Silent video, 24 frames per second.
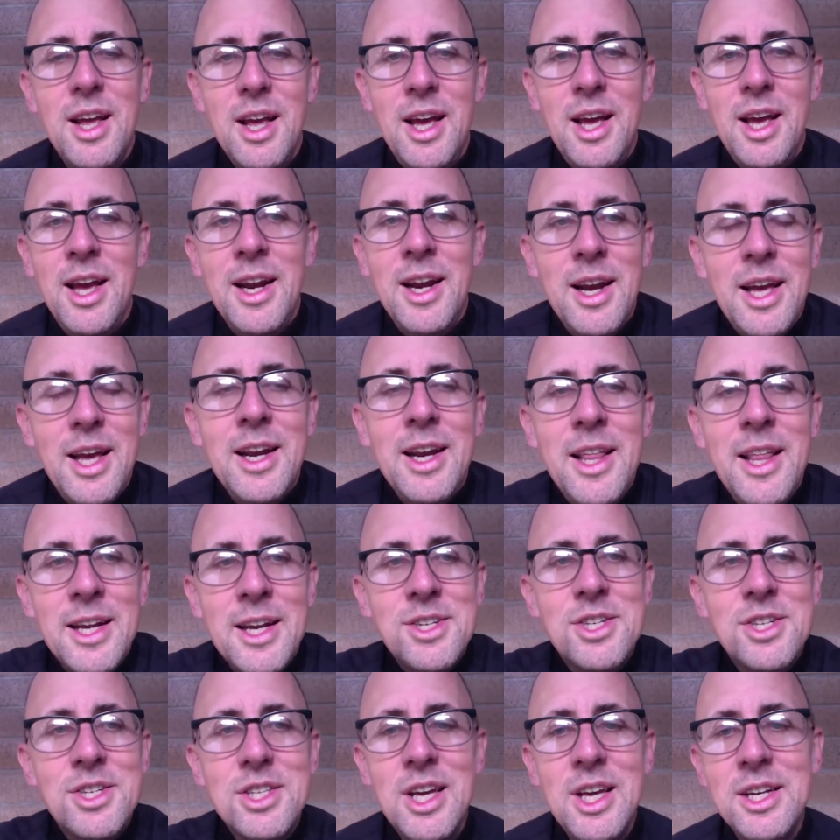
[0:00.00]
and
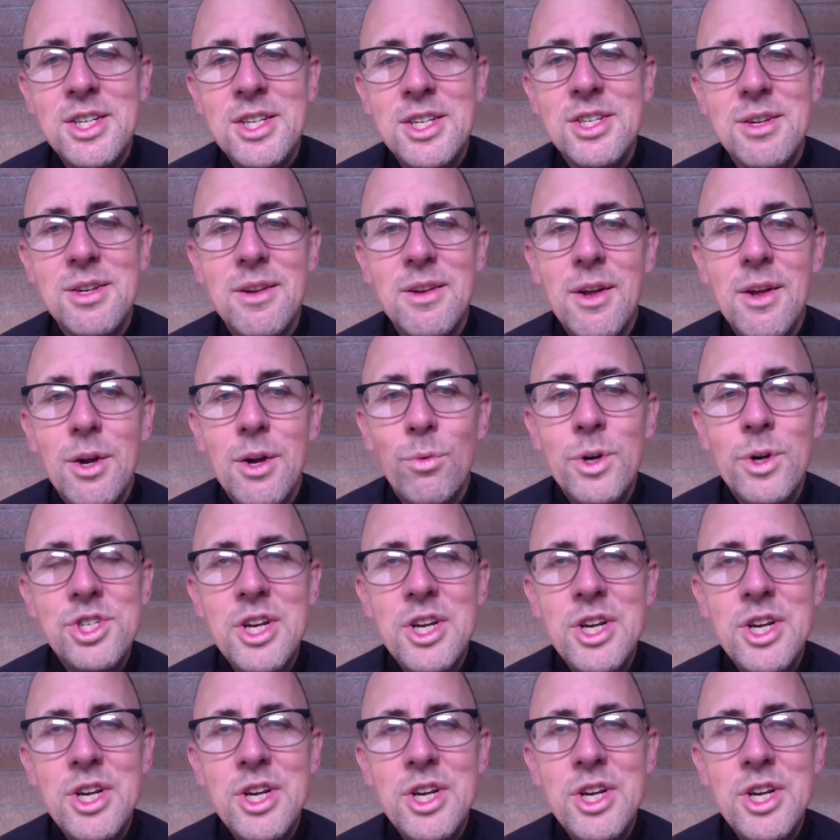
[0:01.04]
that's what